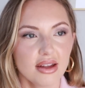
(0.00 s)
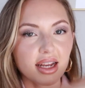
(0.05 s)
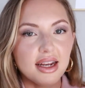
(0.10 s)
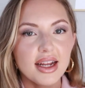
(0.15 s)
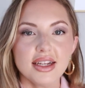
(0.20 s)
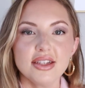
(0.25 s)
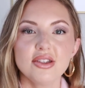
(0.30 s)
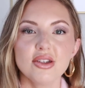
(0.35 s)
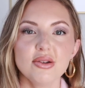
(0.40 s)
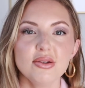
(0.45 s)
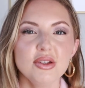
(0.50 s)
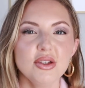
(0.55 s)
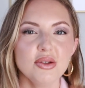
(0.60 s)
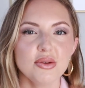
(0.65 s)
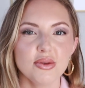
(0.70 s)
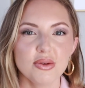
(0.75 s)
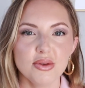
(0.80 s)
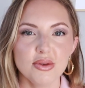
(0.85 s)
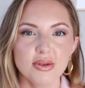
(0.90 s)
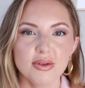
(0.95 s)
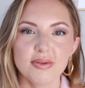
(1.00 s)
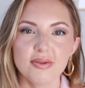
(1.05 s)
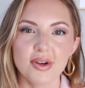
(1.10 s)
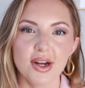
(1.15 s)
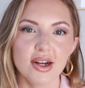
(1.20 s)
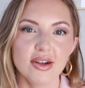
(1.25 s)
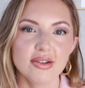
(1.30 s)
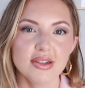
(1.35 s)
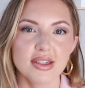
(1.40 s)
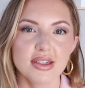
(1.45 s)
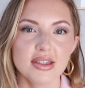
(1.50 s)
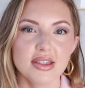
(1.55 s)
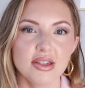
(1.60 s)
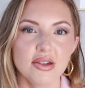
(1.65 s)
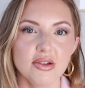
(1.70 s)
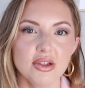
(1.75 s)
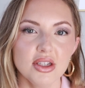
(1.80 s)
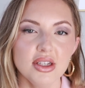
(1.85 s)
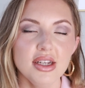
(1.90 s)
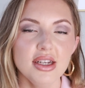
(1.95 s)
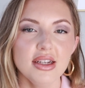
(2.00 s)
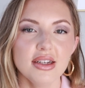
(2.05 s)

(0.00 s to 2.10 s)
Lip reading: And I don't do oud fragrances usually.